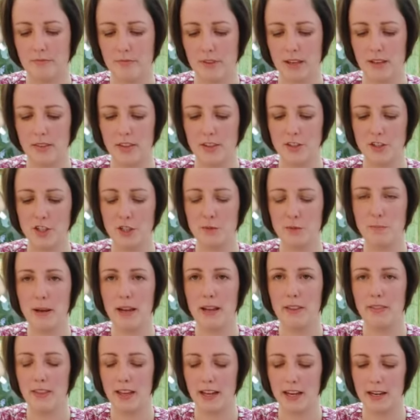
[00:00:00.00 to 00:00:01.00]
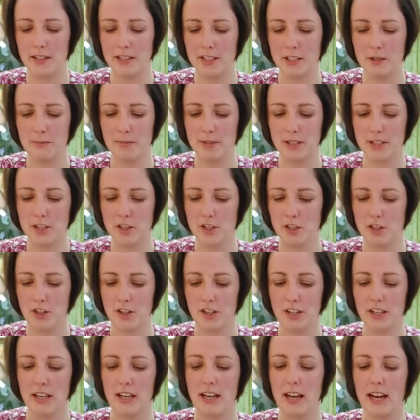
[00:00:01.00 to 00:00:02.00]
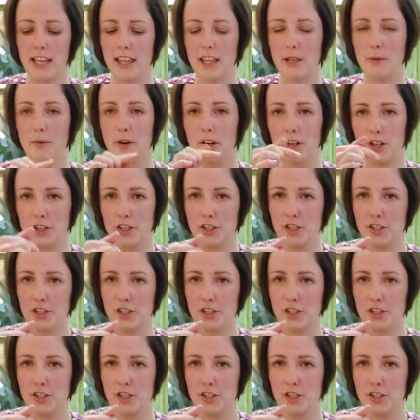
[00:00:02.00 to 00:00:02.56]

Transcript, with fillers: And then just pin that into position, and then we're going to